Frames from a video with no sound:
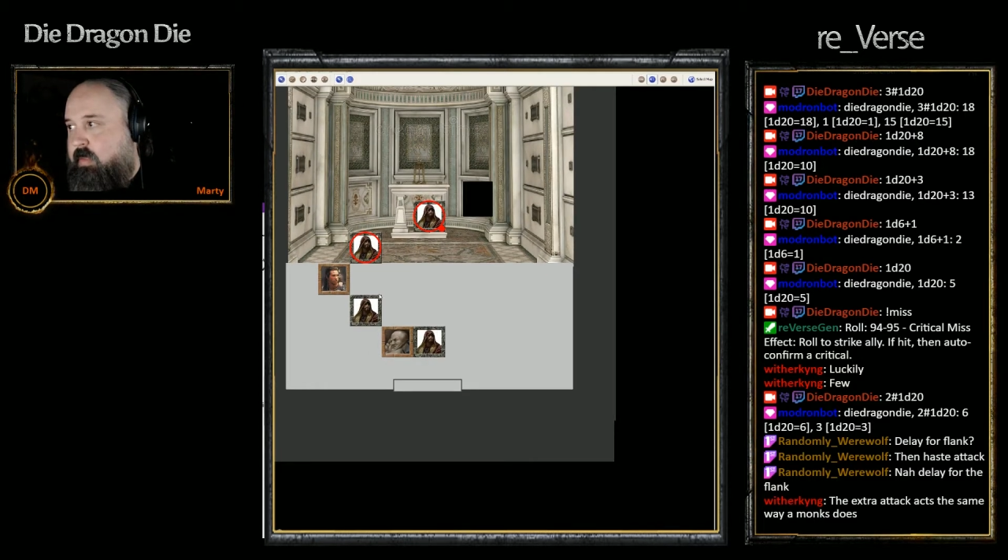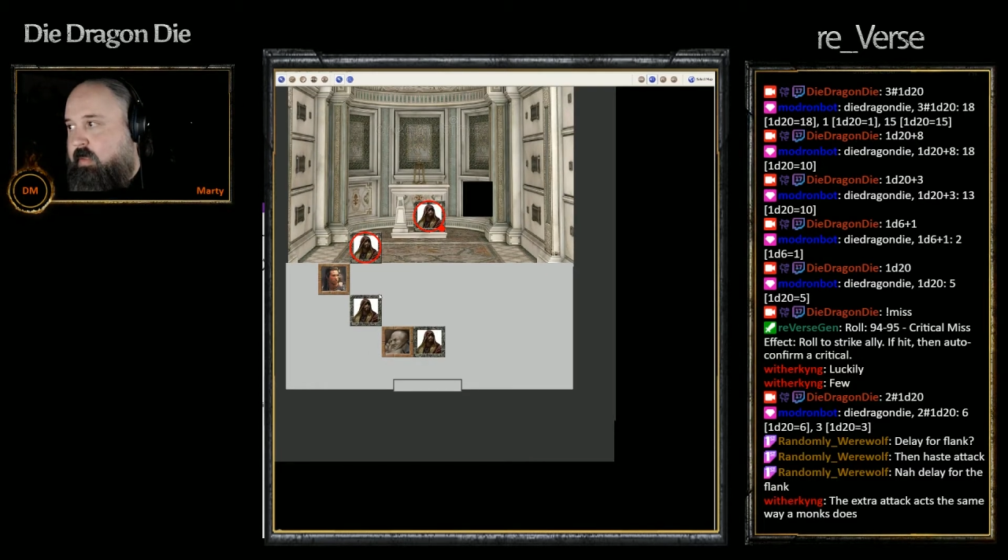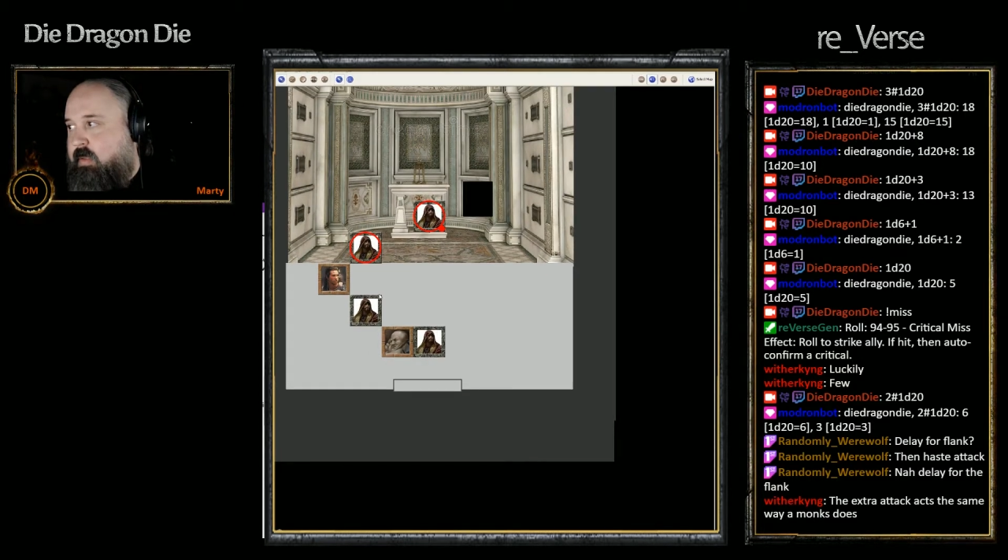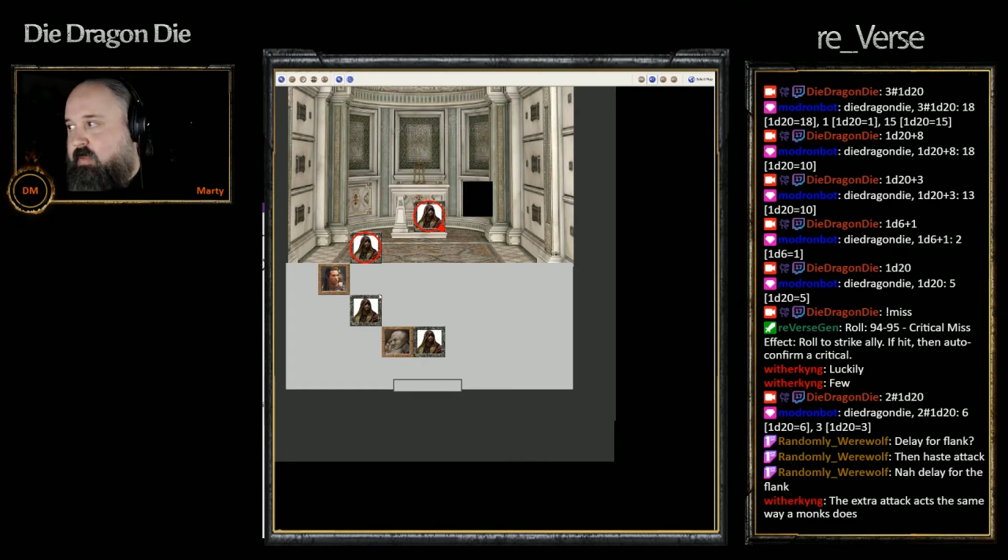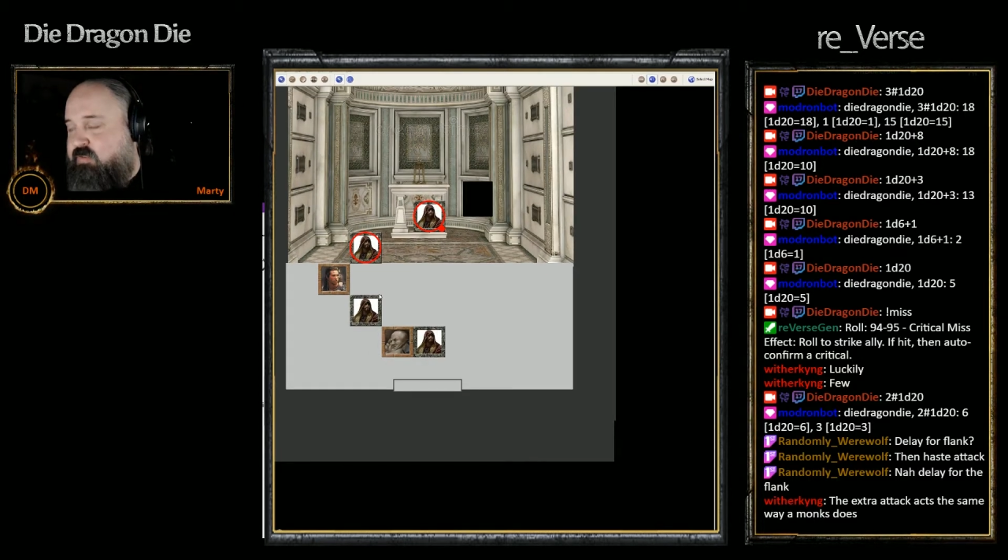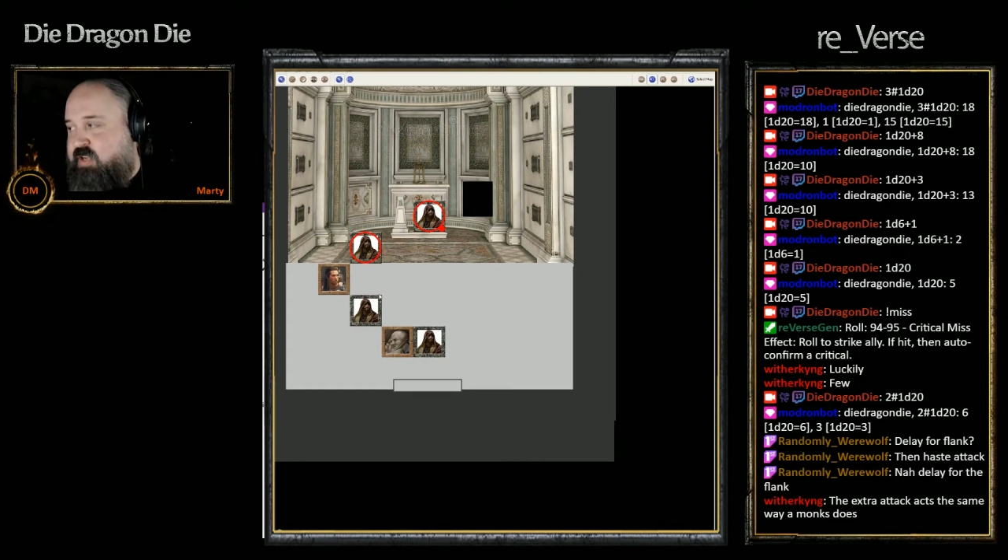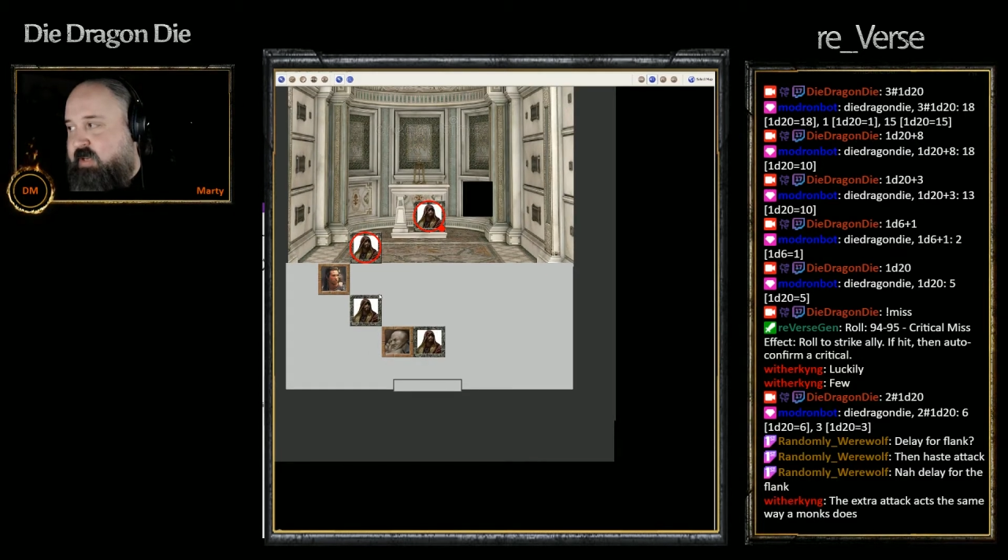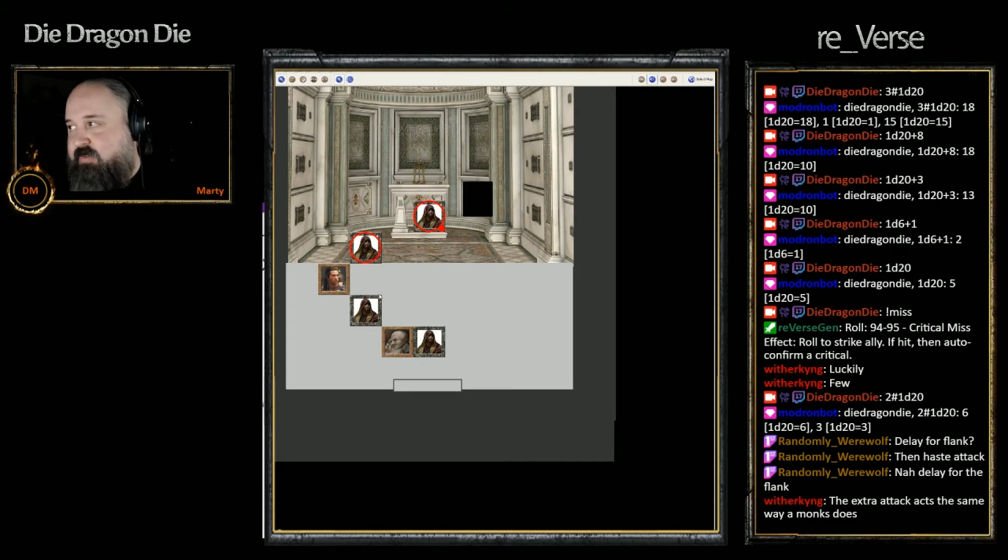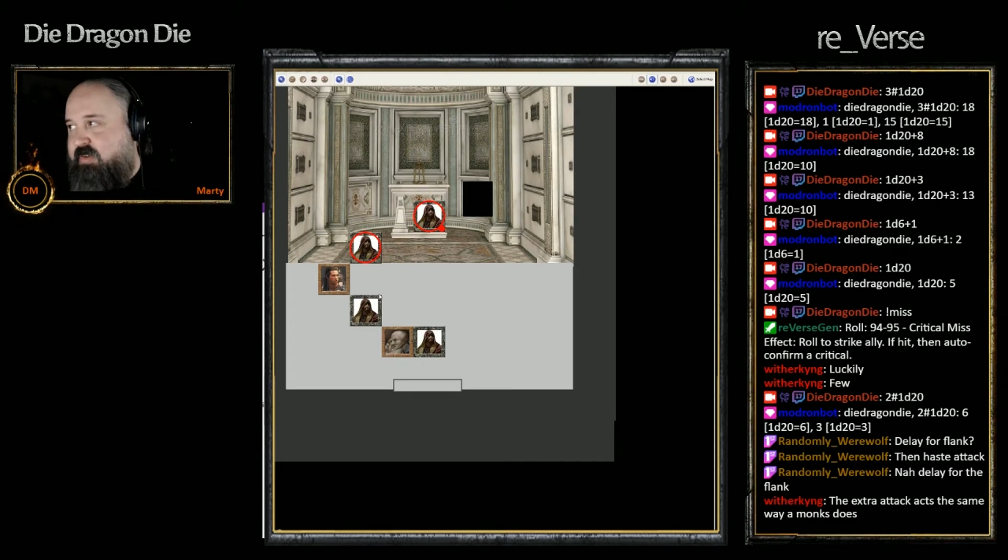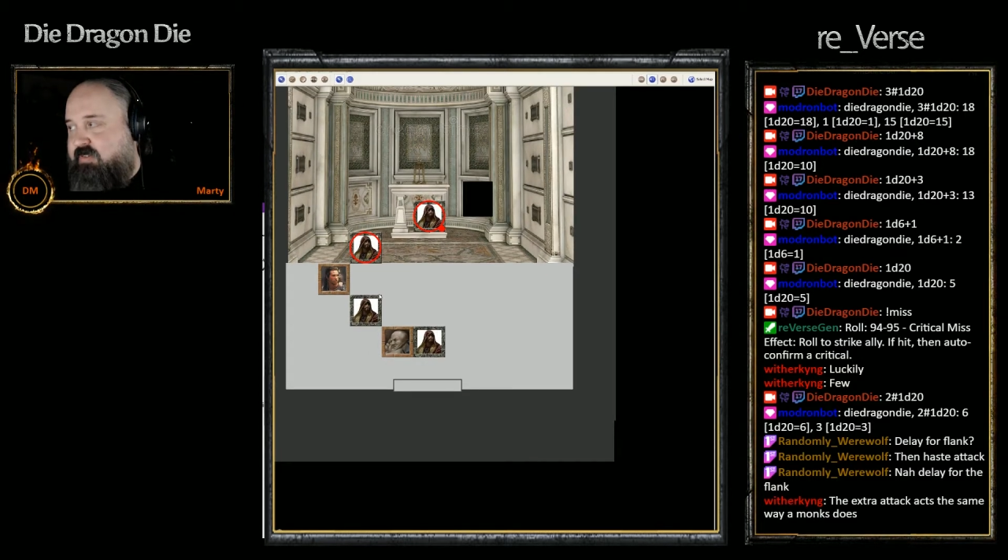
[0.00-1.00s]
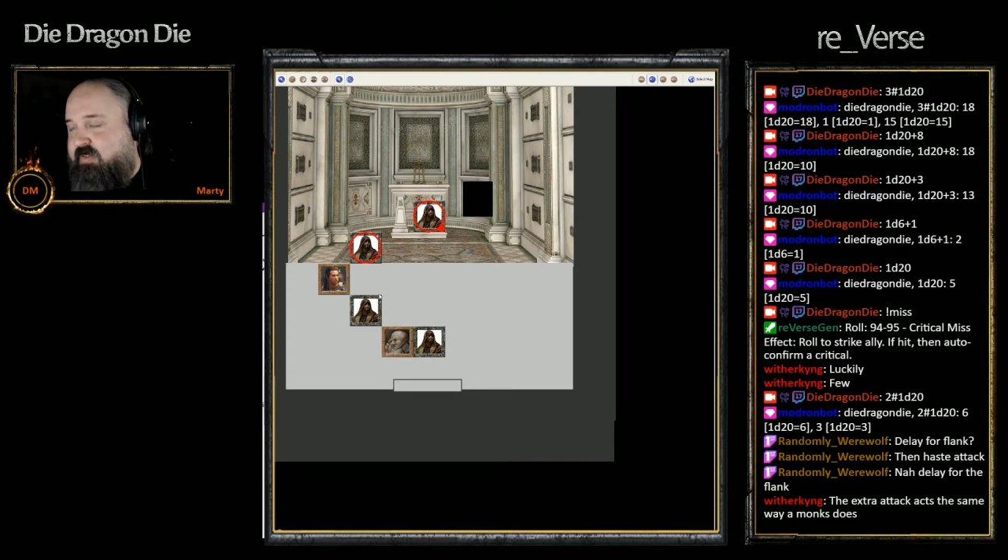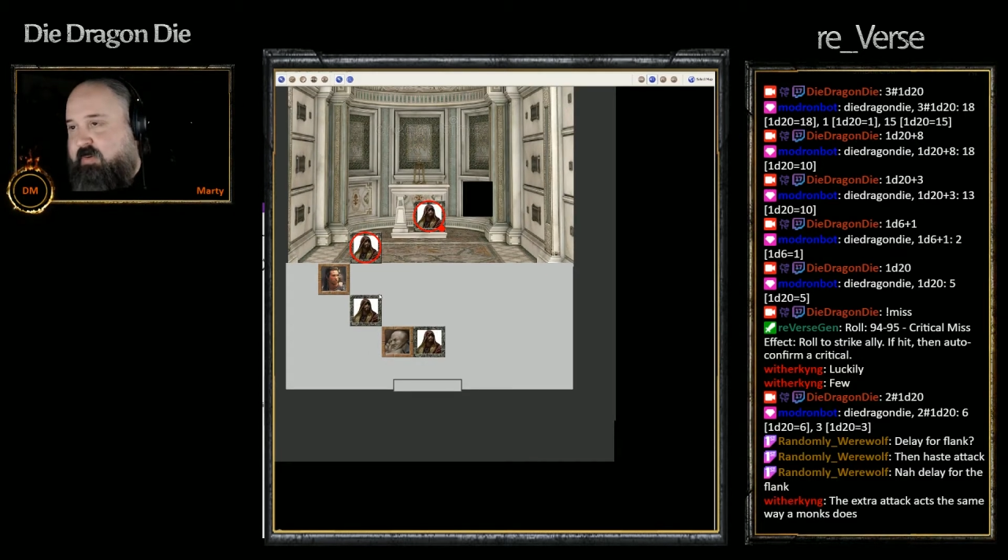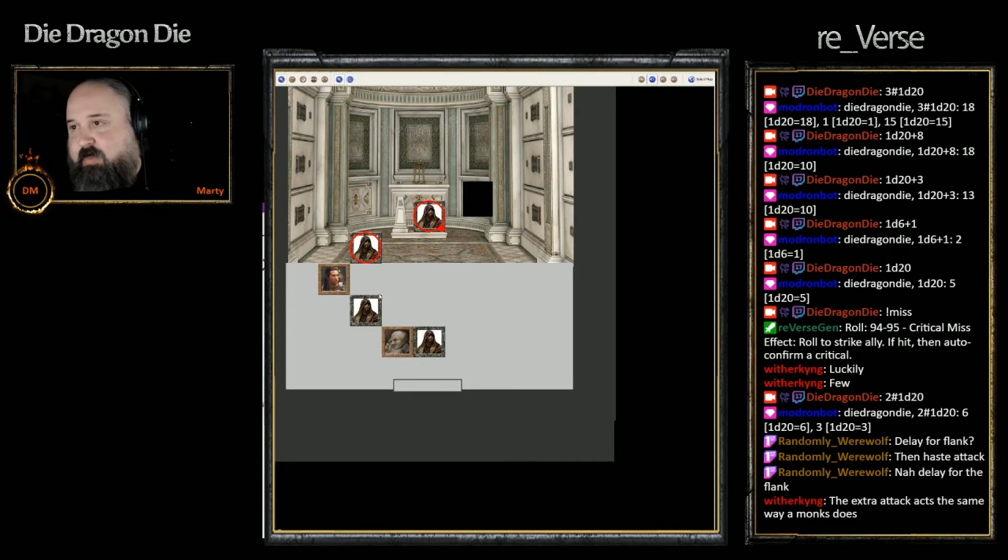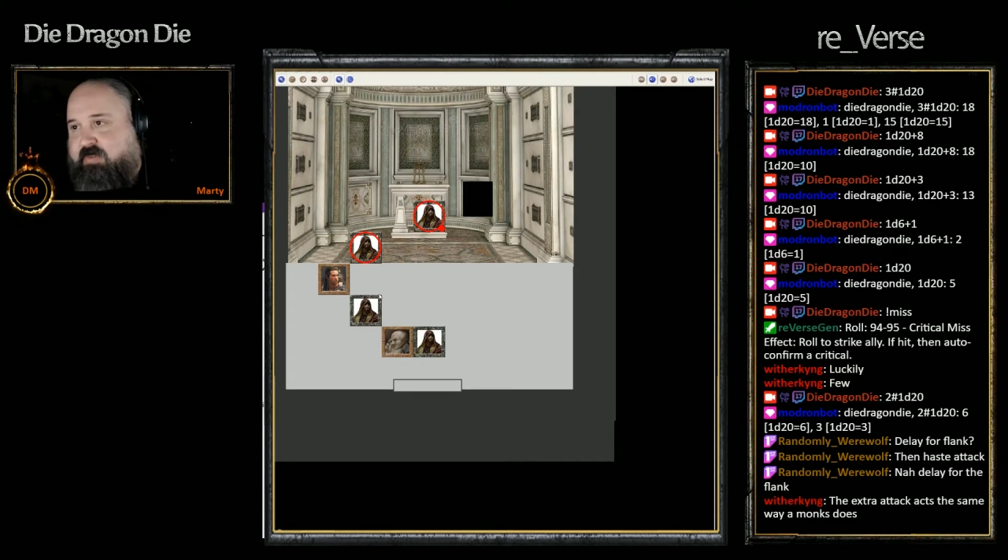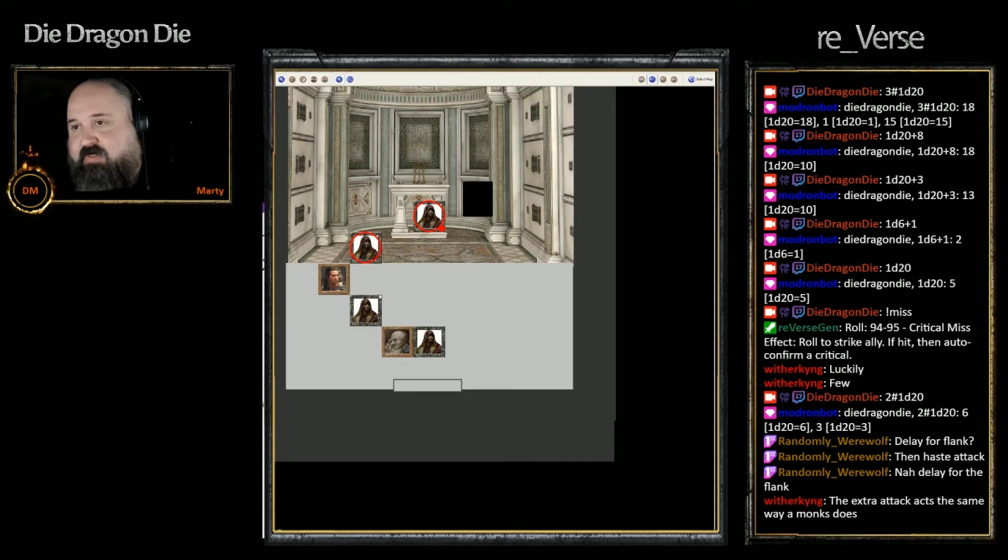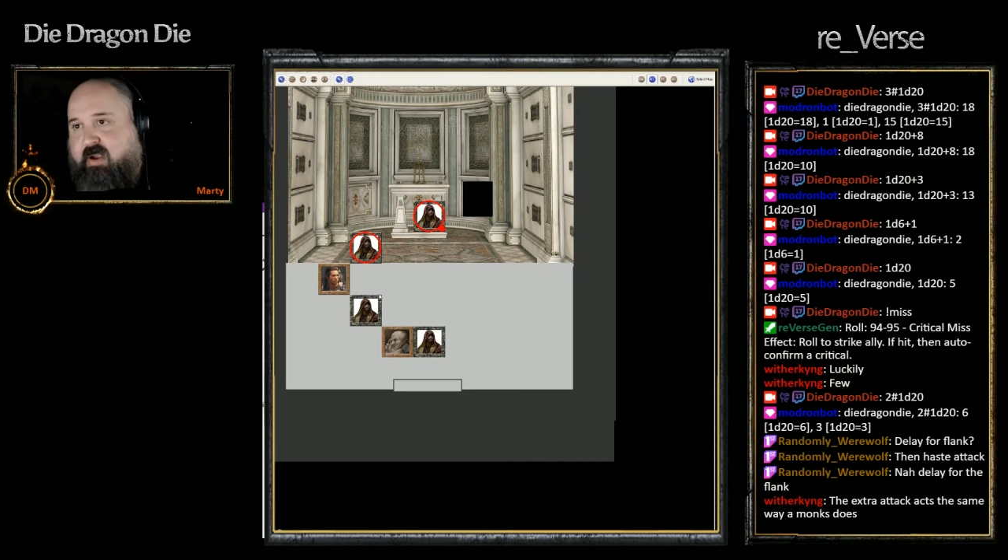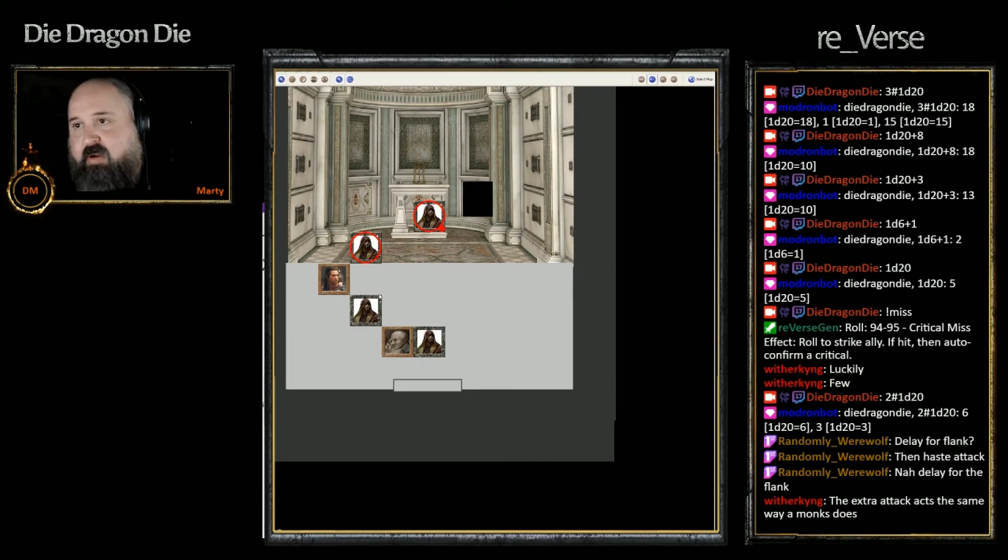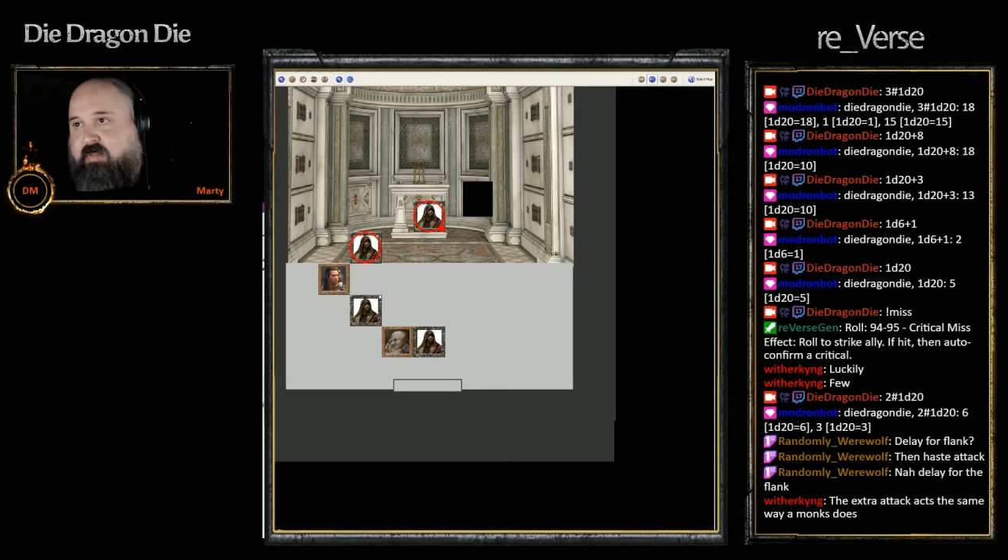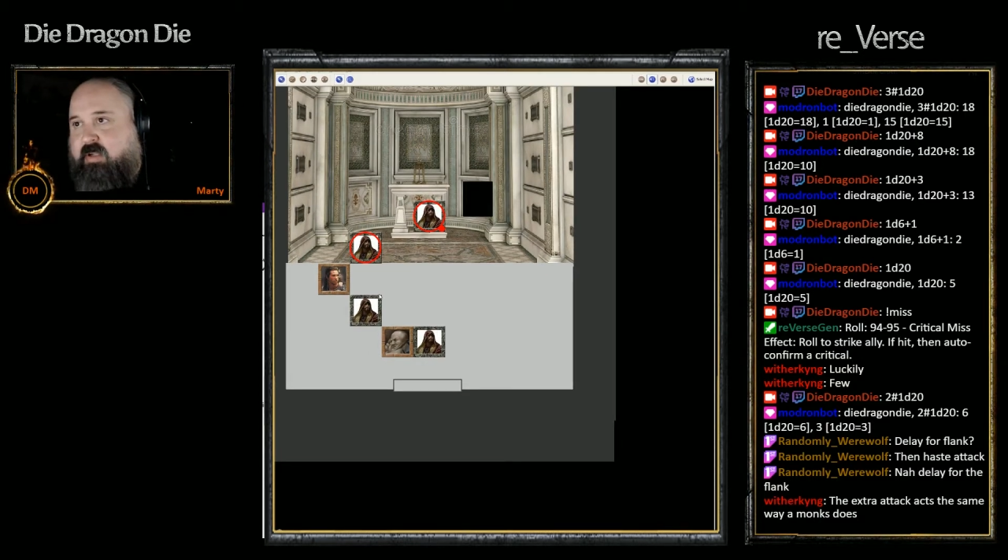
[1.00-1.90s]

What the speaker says: The channels don't seem to be scaring the